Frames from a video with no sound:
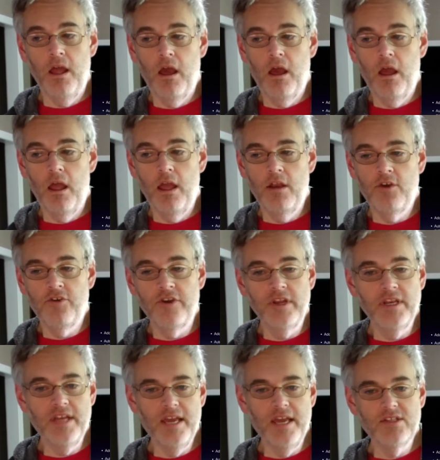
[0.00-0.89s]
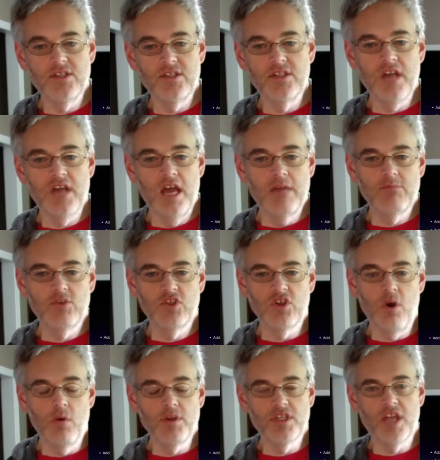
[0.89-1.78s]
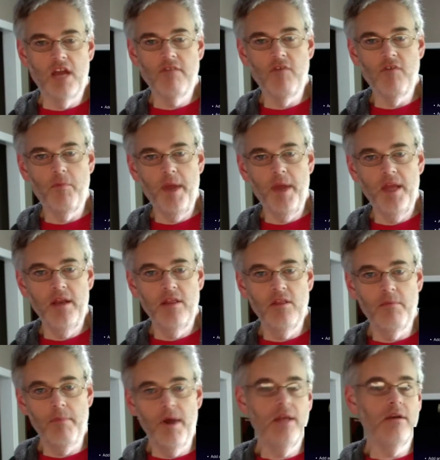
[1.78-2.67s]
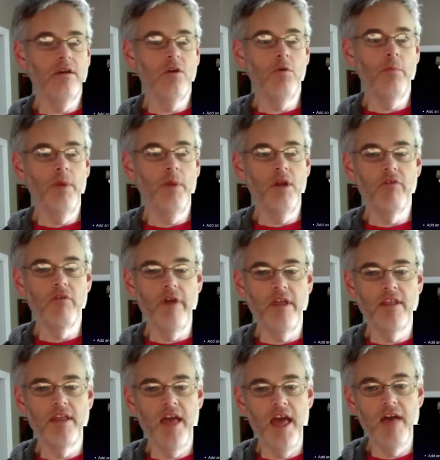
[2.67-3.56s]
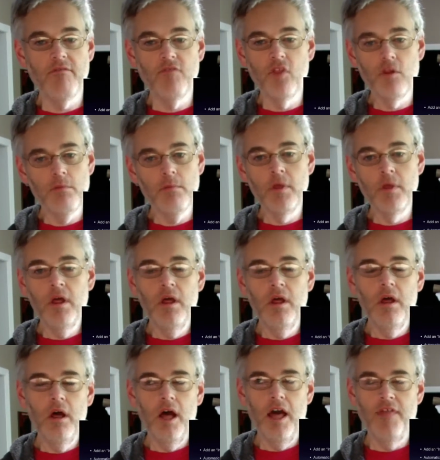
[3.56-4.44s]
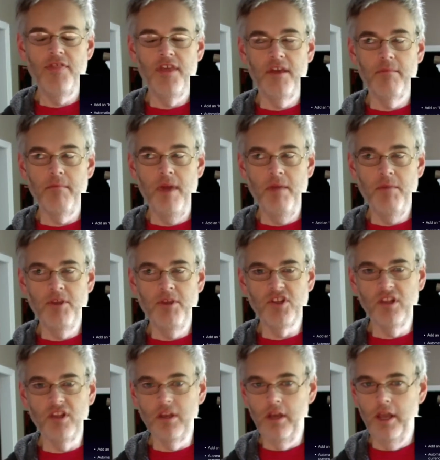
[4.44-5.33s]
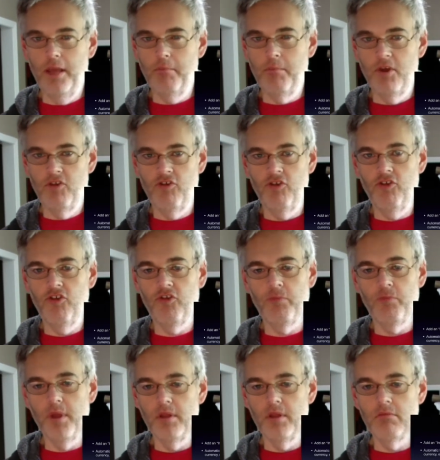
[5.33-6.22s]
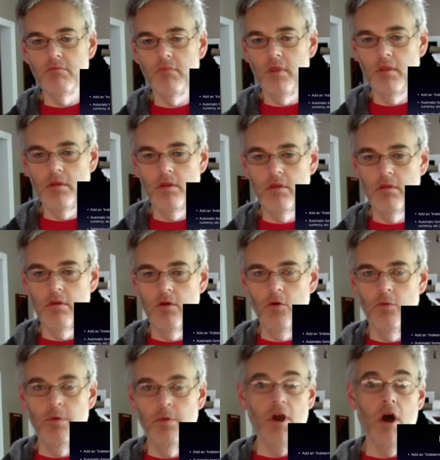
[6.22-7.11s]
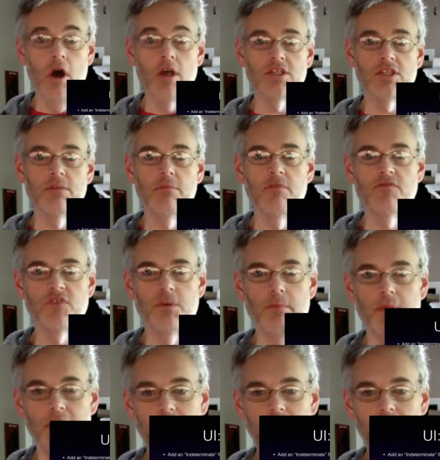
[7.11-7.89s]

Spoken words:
Entering dates and times is always kind of a pain in the butt, and it would be great to have them. I think maybe it's a little ambitious, but it would be awesome if somebody